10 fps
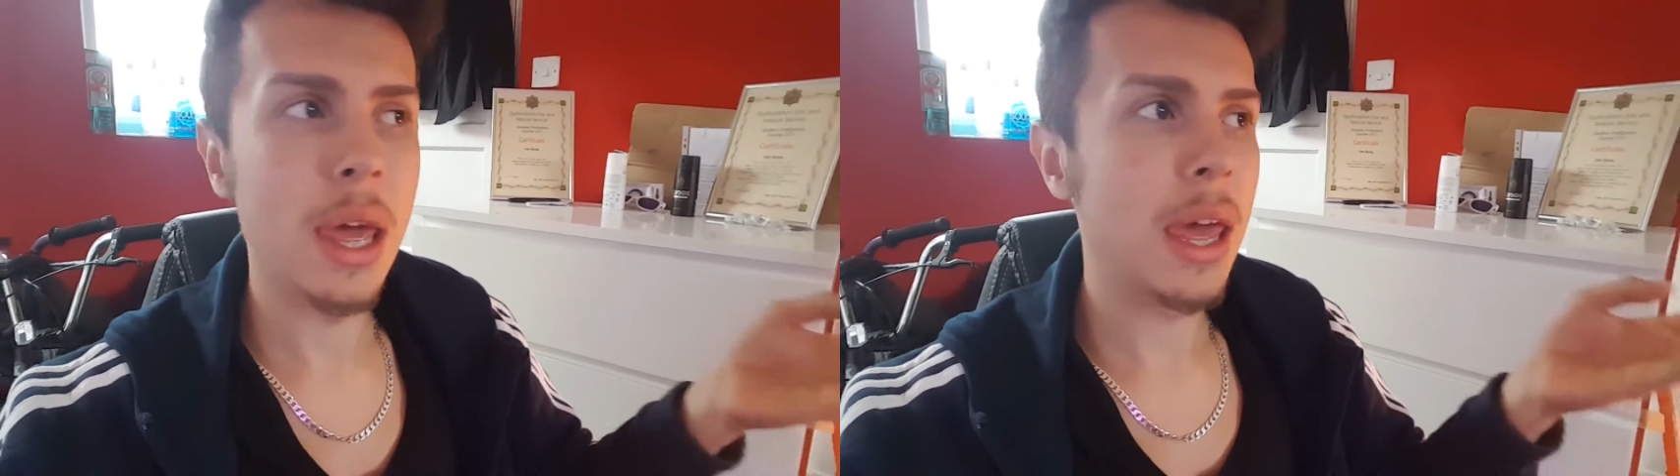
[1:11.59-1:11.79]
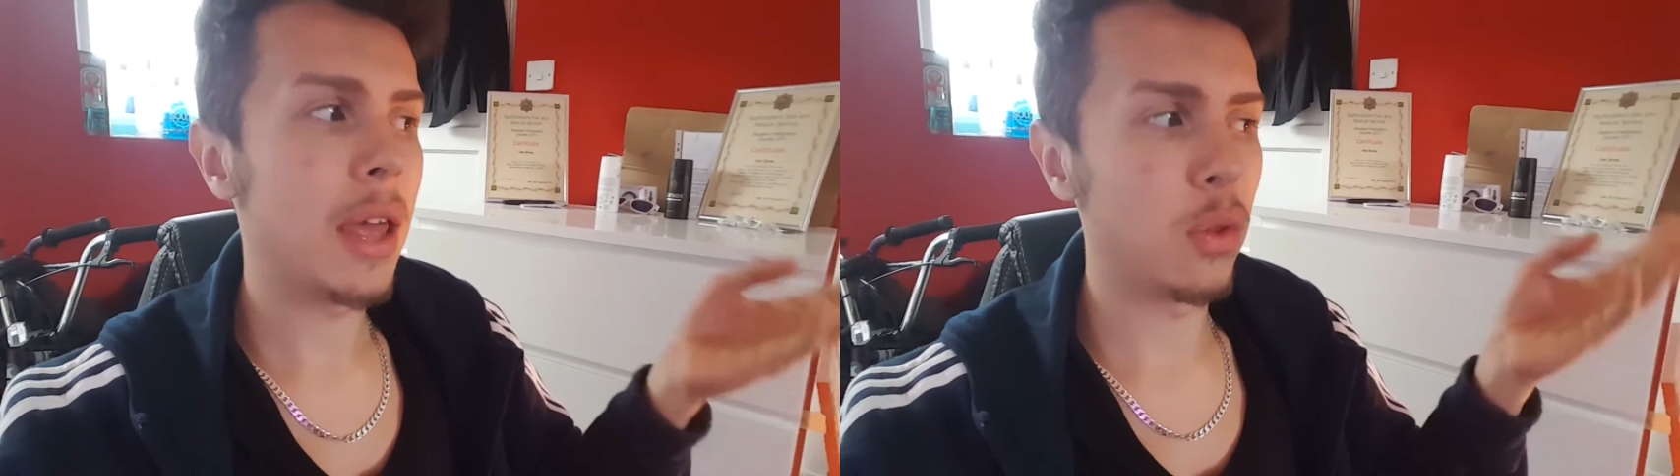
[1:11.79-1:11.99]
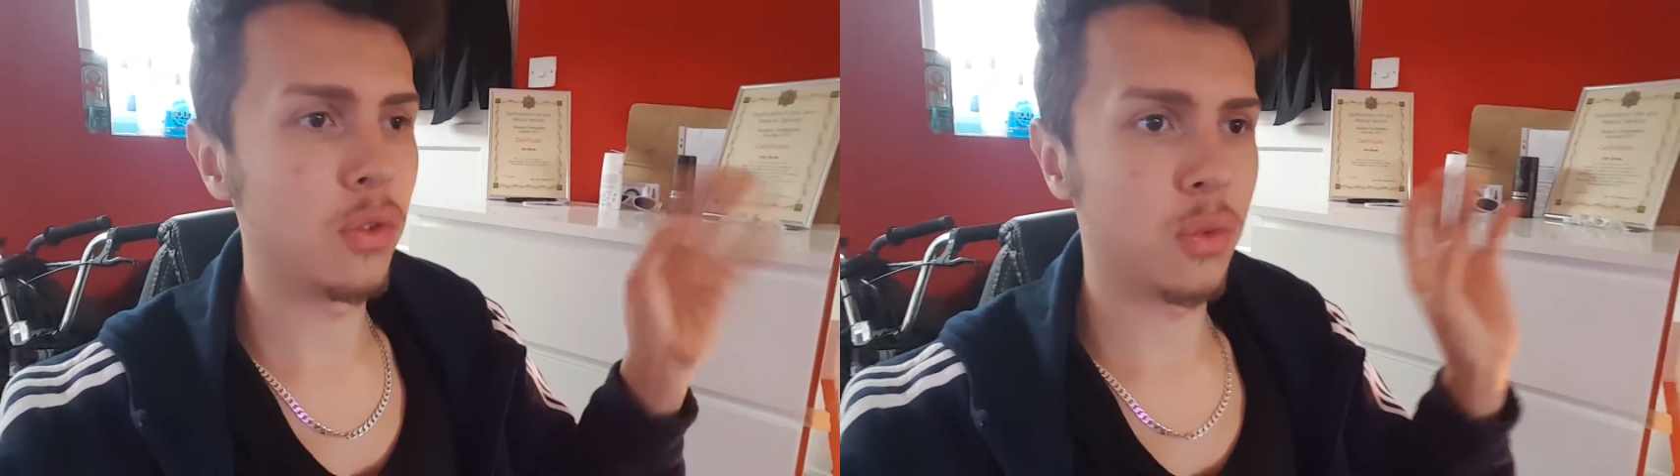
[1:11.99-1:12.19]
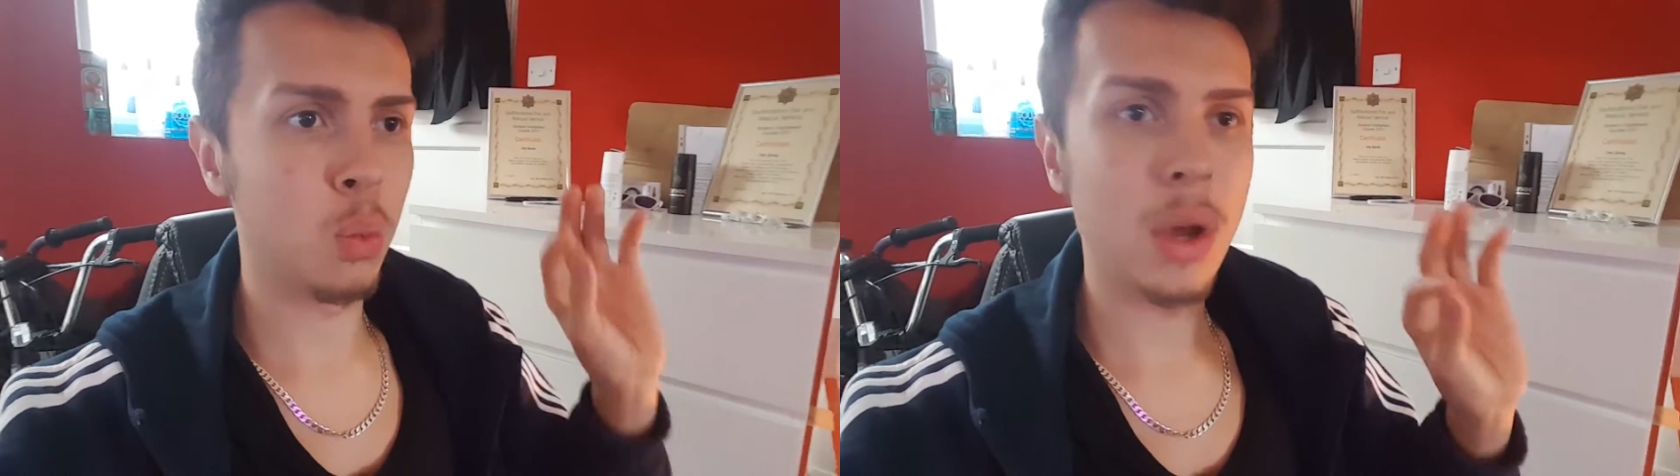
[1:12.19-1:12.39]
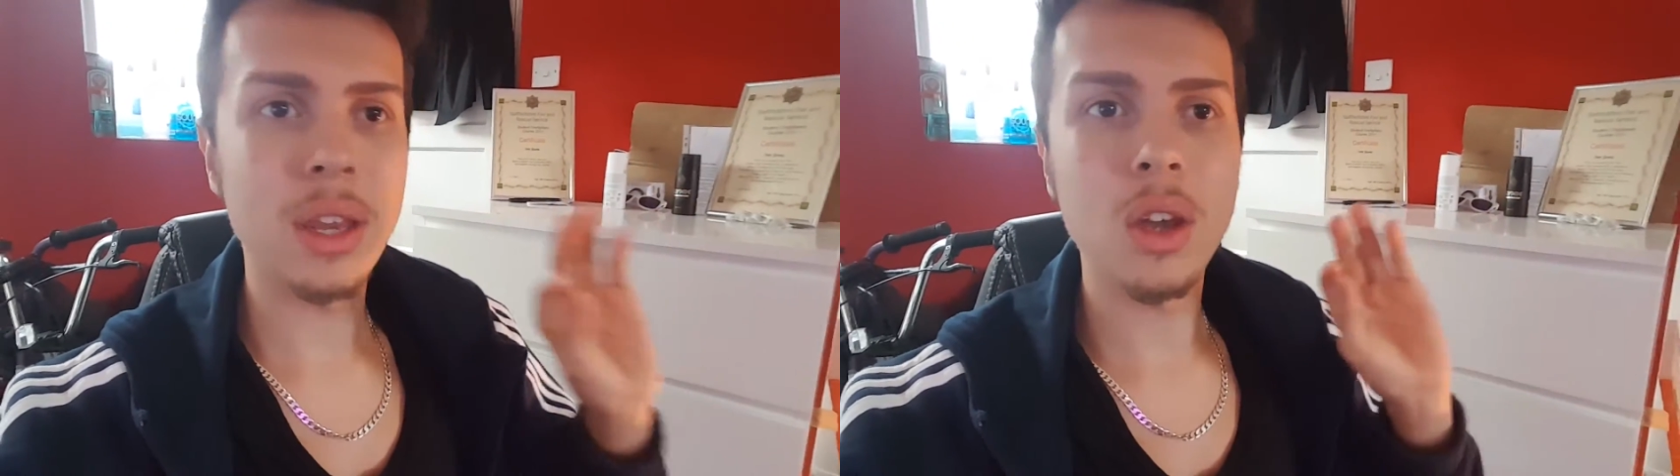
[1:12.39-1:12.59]
it's
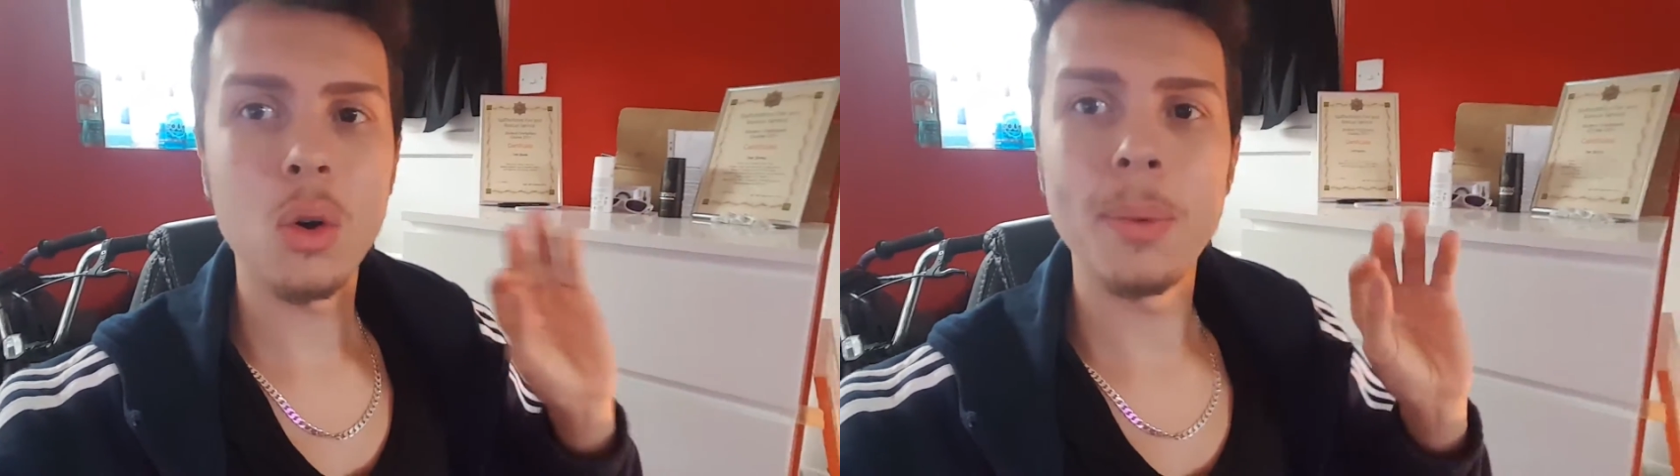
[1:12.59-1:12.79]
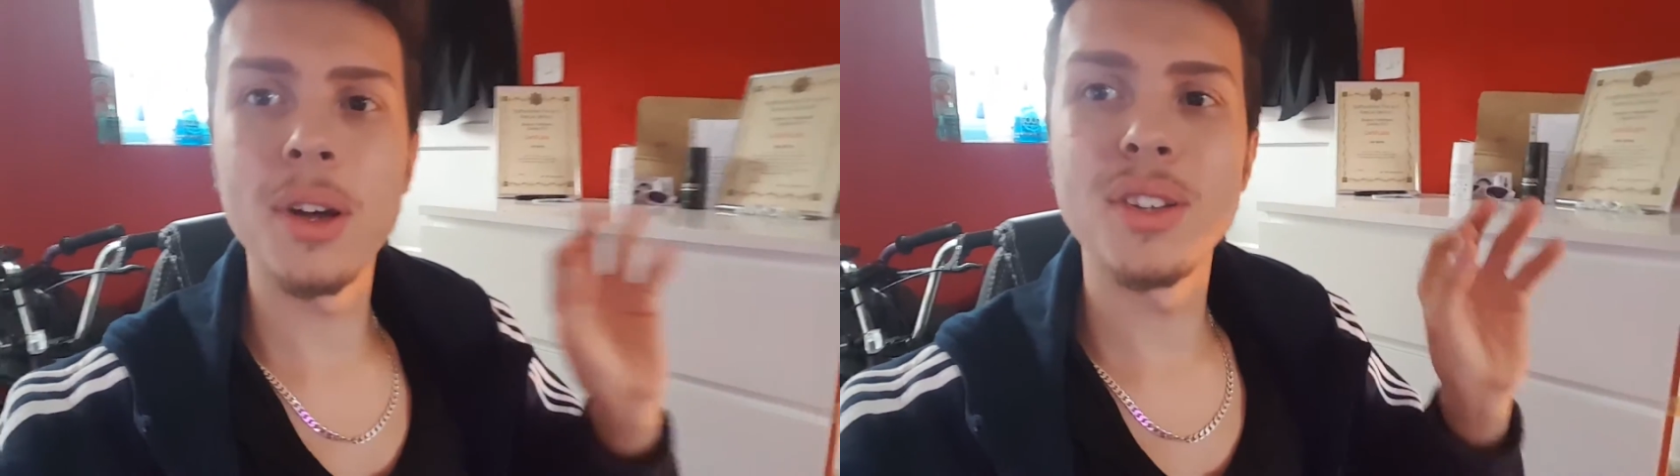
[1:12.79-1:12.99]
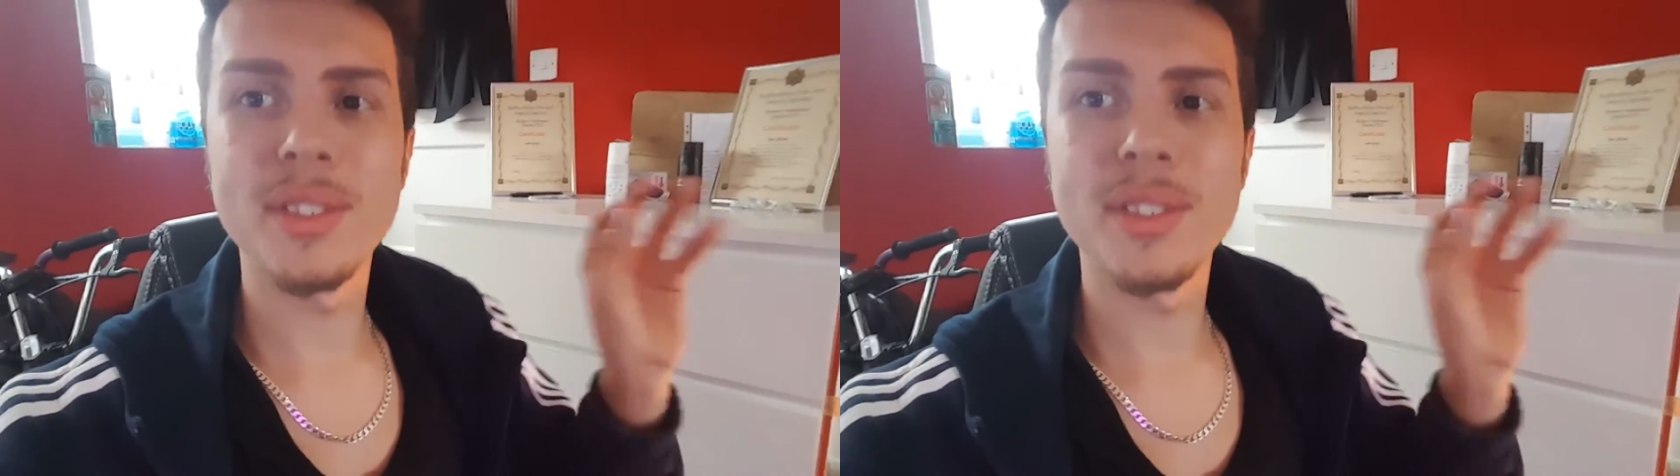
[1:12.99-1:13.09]
when you upload at